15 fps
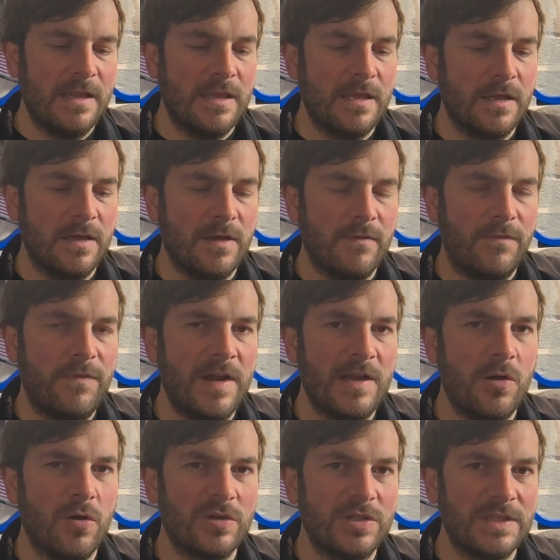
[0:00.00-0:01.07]
the thread
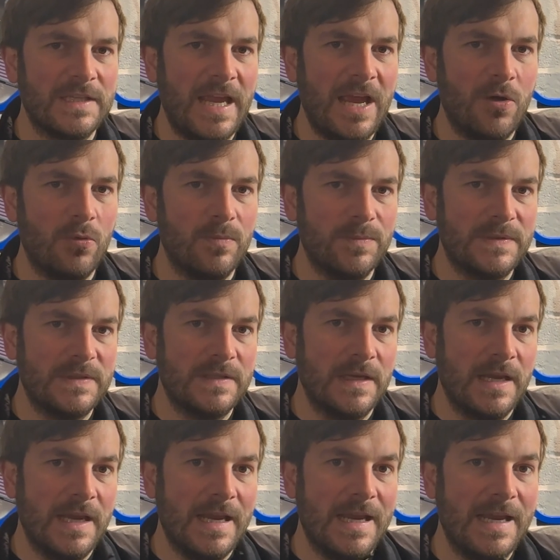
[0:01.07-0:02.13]
lock just helps
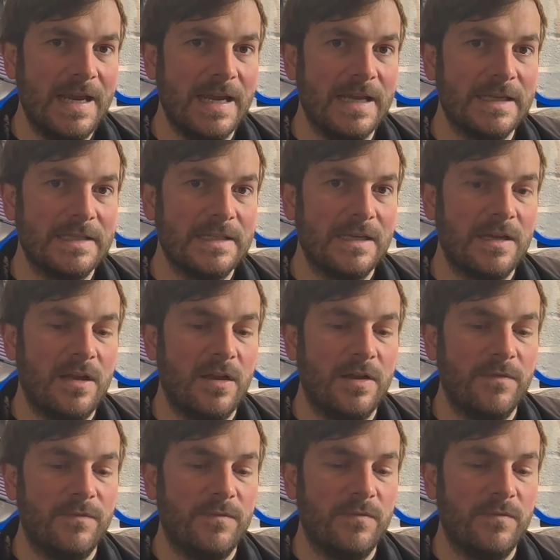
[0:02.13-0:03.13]
it kind of